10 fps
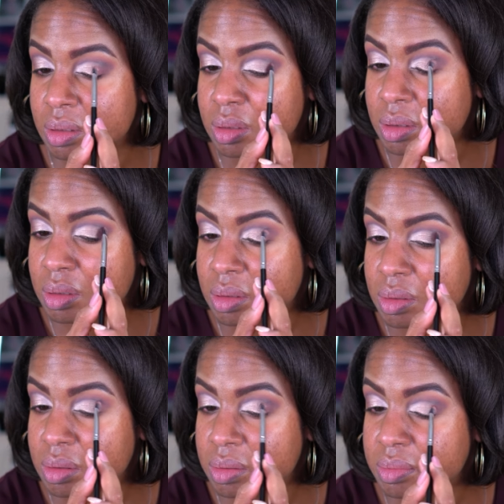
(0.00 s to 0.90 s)

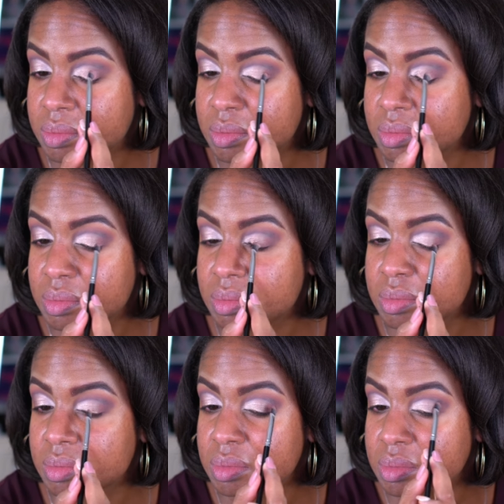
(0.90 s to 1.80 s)

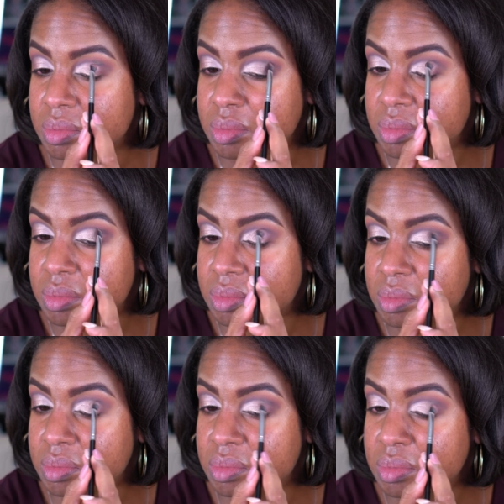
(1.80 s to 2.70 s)

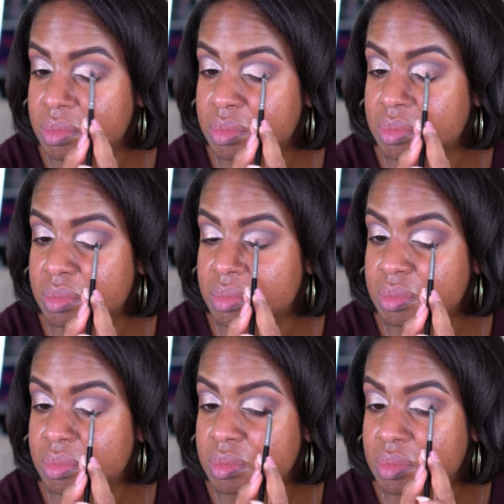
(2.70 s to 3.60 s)
Nobody speaks.